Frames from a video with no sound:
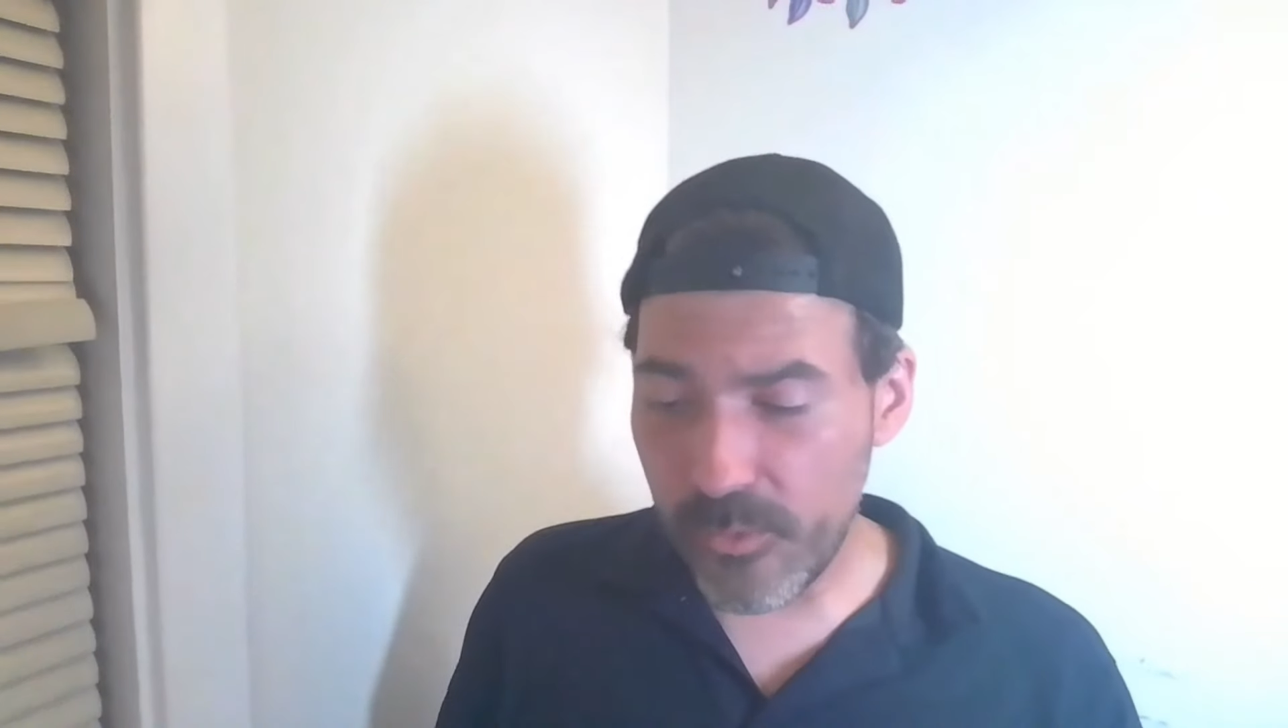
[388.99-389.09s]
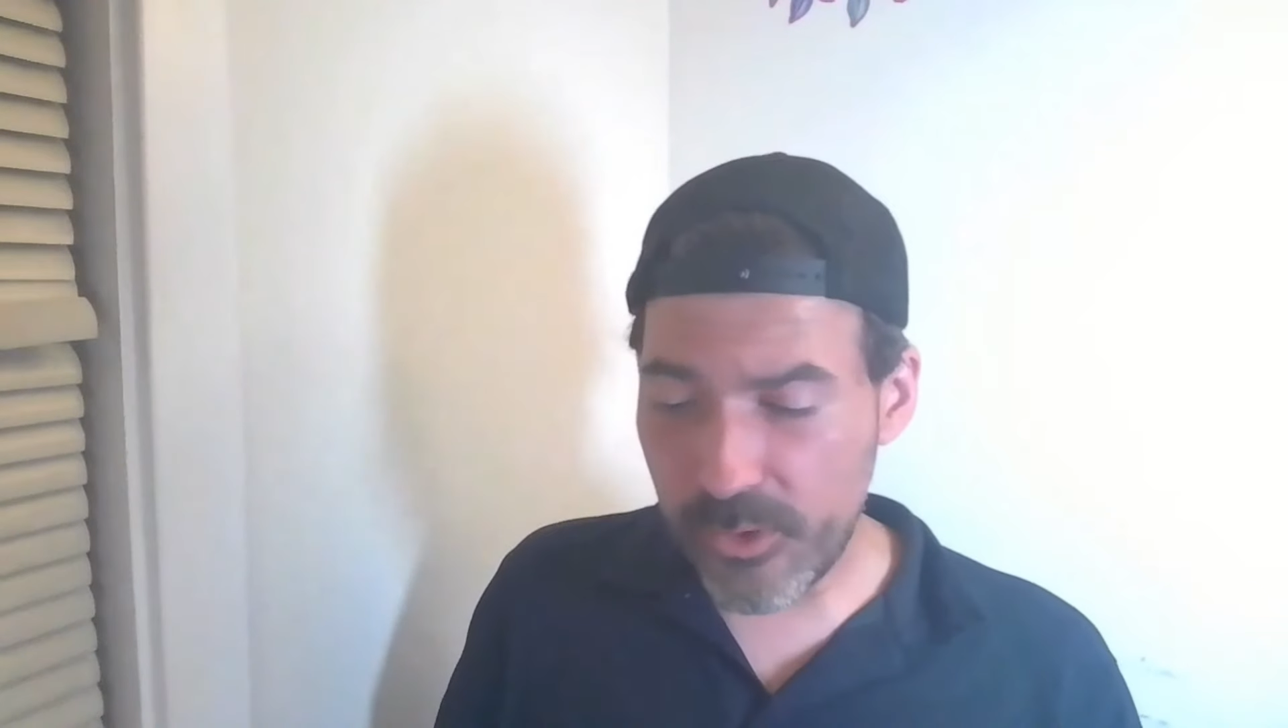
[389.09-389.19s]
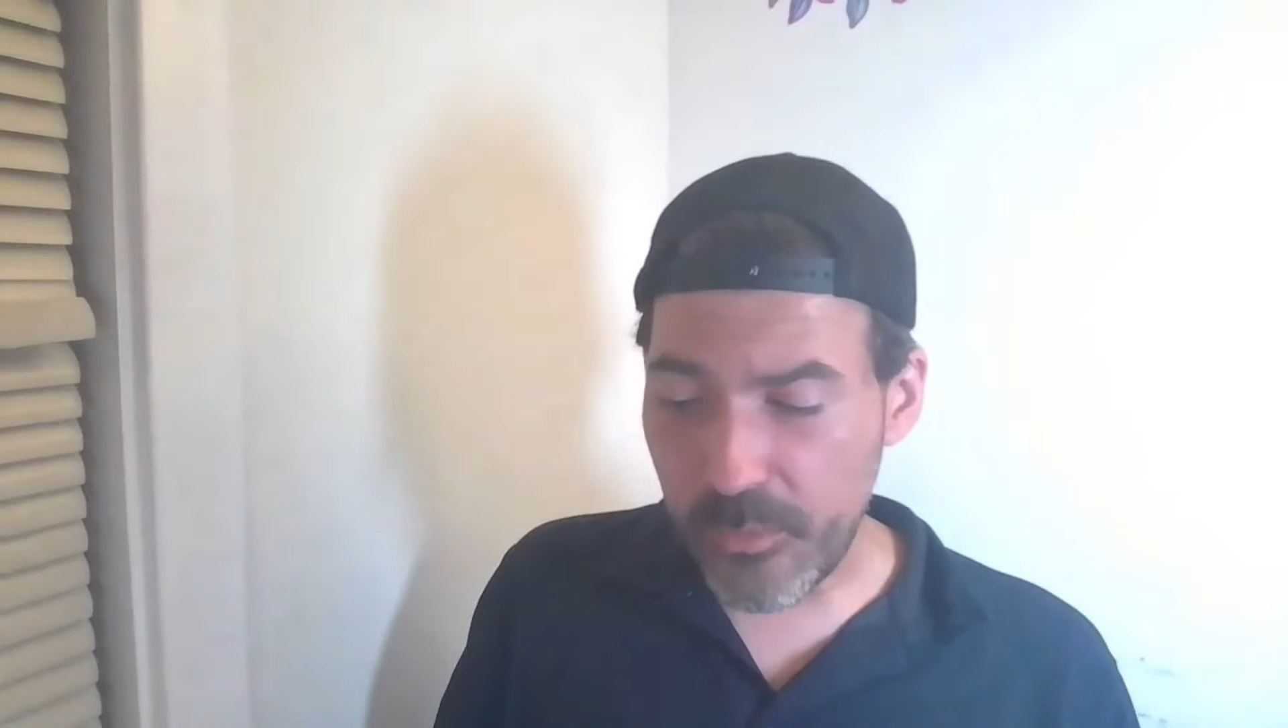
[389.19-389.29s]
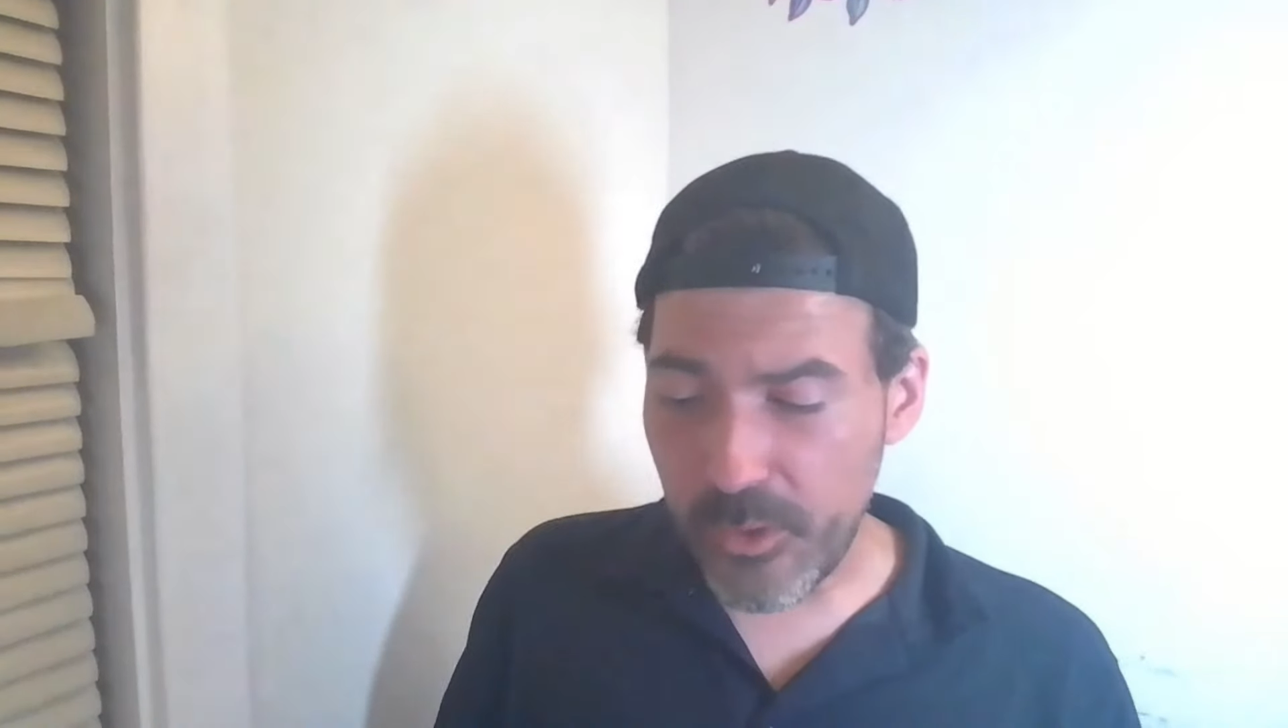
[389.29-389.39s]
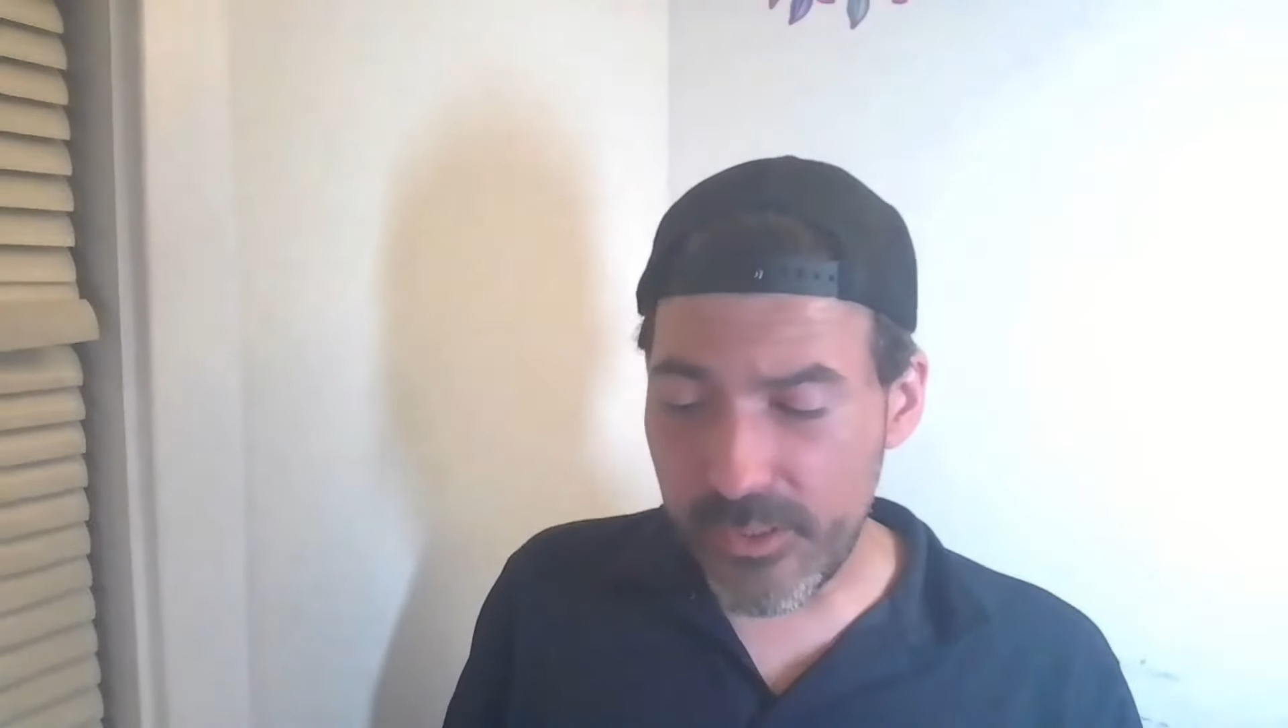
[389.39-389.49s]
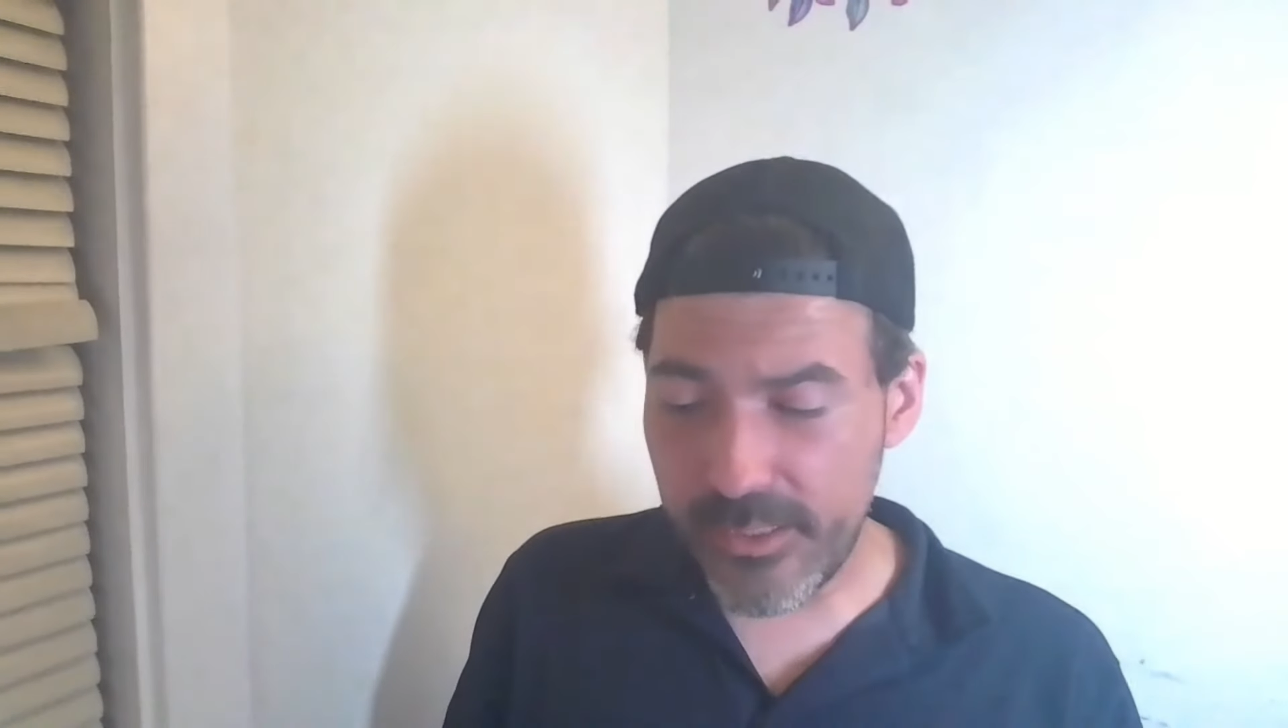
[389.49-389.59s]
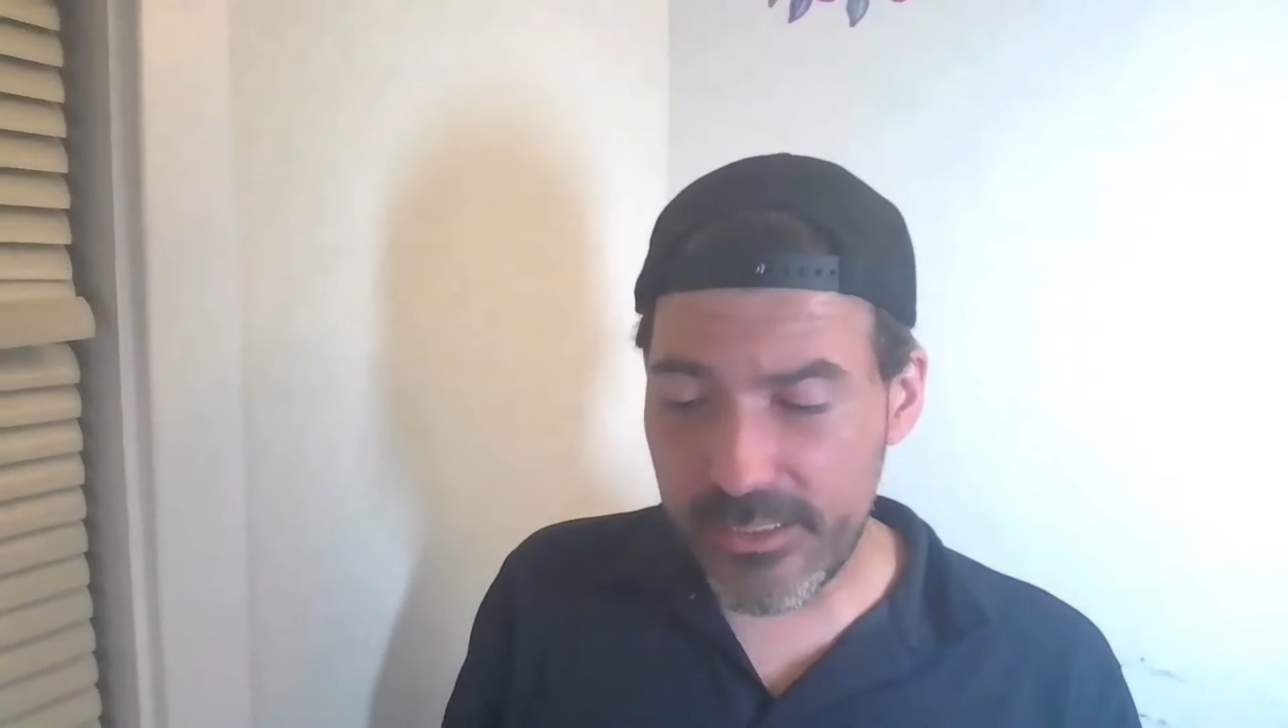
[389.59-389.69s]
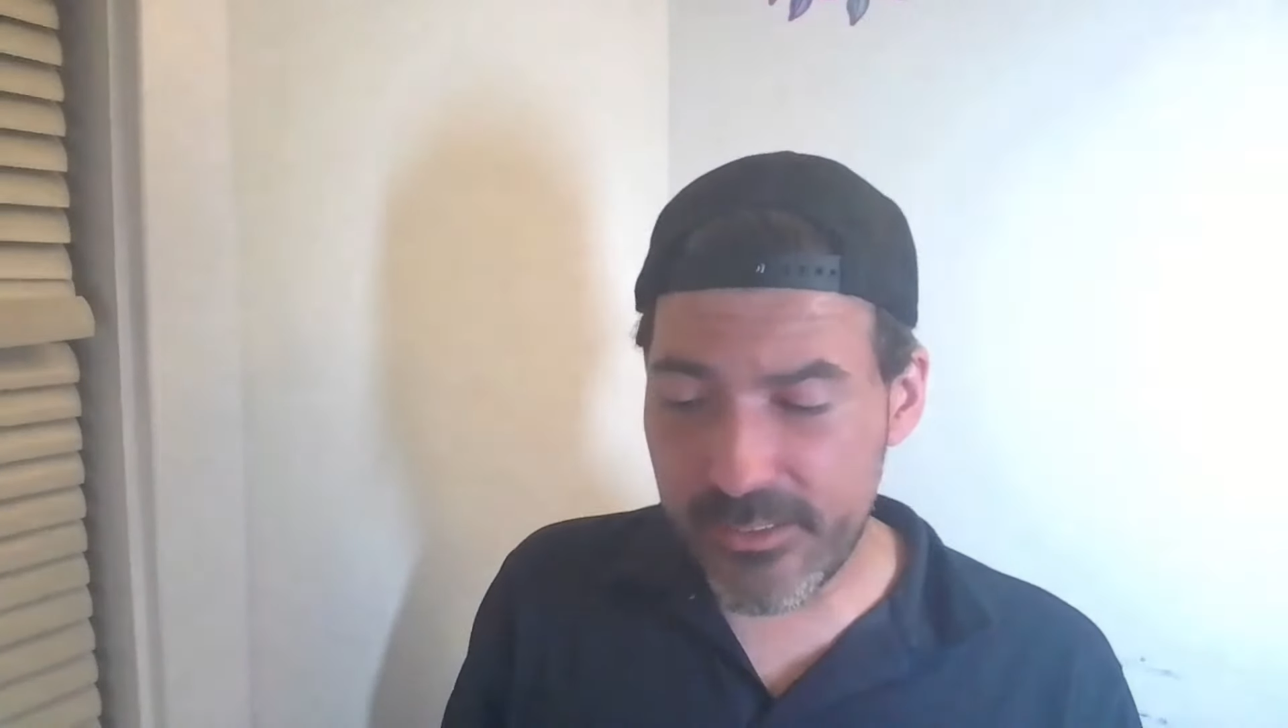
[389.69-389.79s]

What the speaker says: some good things